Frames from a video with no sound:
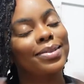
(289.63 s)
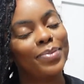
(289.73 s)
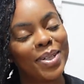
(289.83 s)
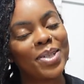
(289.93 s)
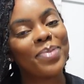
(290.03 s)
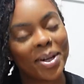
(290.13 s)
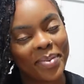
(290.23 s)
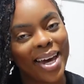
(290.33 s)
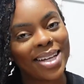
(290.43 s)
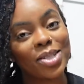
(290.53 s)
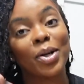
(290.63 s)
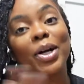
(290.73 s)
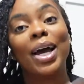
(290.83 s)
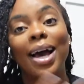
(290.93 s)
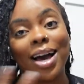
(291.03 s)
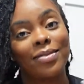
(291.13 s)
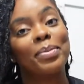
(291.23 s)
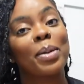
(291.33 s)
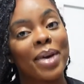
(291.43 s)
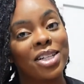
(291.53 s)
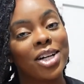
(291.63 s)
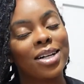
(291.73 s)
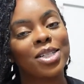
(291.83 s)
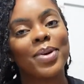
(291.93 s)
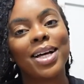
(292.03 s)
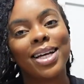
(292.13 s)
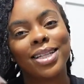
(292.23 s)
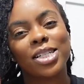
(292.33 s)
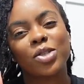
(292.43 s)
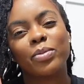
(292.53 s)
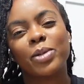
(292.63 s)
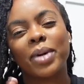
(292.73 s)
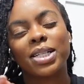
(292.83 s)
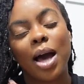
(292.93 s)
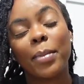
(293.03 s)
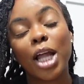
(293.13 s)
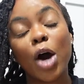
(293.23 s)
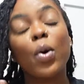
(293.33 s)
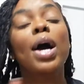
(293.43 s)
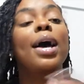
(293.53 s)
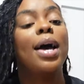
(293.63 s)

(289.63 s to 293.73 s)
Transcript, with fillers: We do mukbangs or I have a mukbang channel as well in the description bar down below.